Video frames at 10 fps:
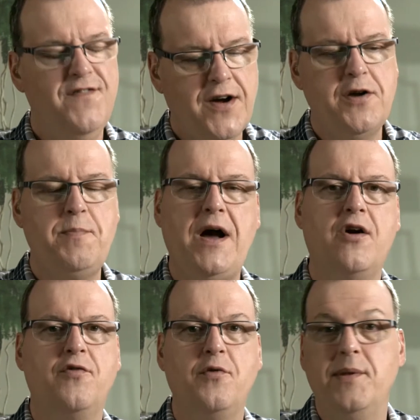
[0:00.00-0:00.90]
Very
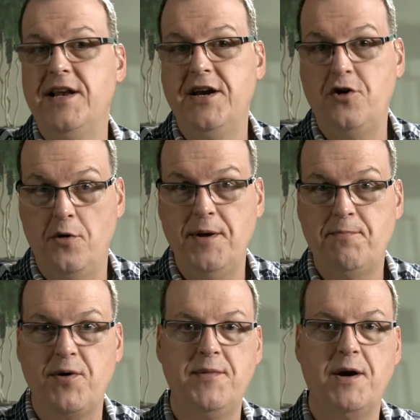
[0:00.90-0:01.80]
powerful in Adobe
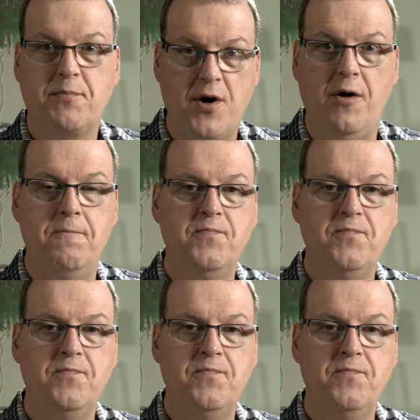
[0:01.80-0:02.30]
Premiere Pro.